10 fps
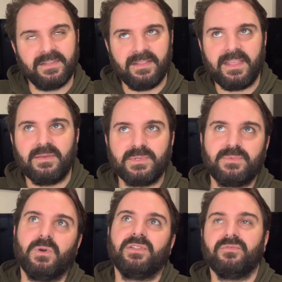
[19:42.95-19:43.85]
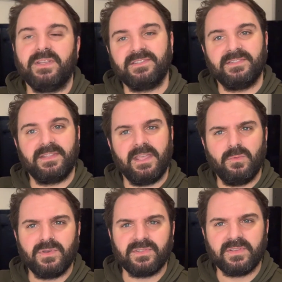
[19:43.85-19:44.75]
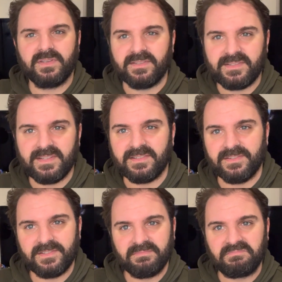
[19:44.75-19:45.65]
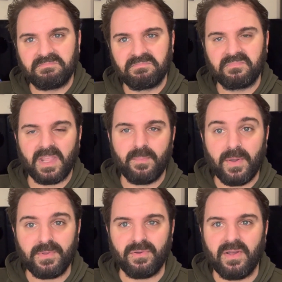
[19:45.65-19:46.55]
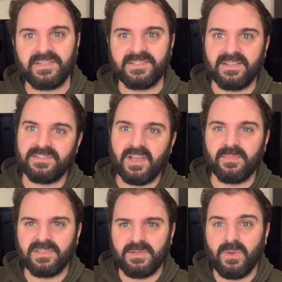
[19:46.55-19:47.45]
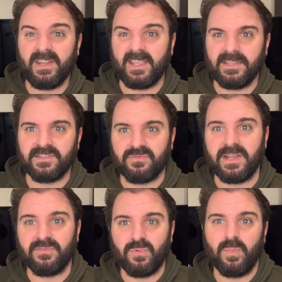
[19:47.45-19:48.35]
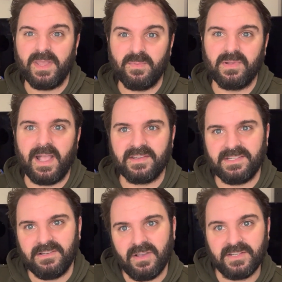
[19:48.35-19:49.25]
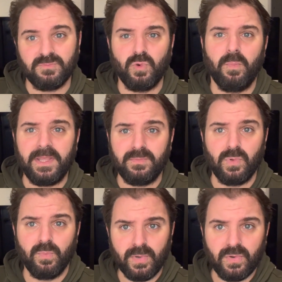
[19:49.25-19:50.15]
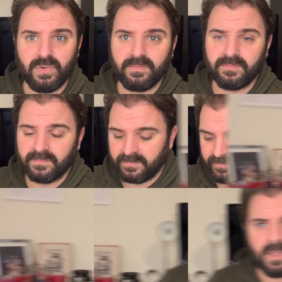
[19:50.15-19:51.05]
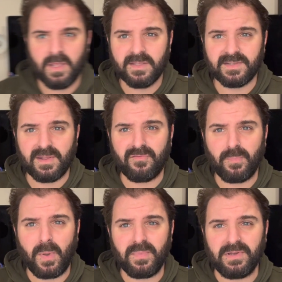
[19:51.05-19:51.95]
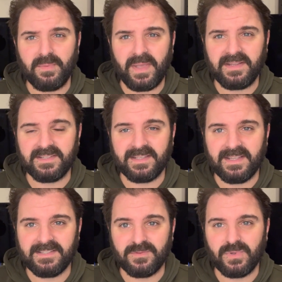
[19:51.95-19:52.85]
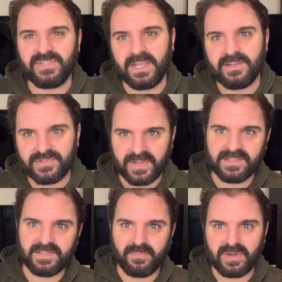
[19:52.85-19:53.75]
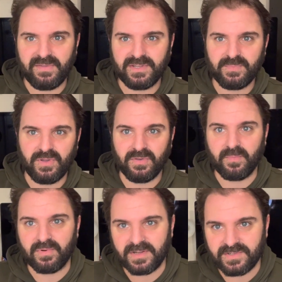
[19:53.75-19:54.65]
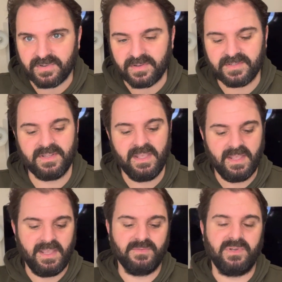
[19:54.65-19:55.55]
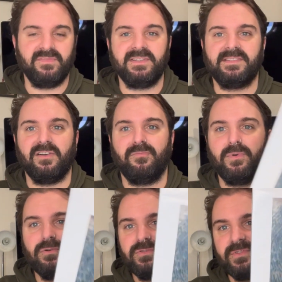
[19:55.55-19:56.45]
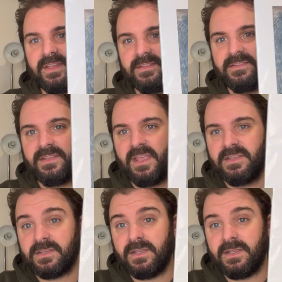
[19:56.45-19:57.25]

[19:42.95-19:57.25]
that was one of the reasons that he wasn't considered a popular artist at the time, because he went against the grain of what people actually liked and what people bought. So another popular painting he did, which illustrates the previous point on brushstrokes, is one of his self-portraits. So he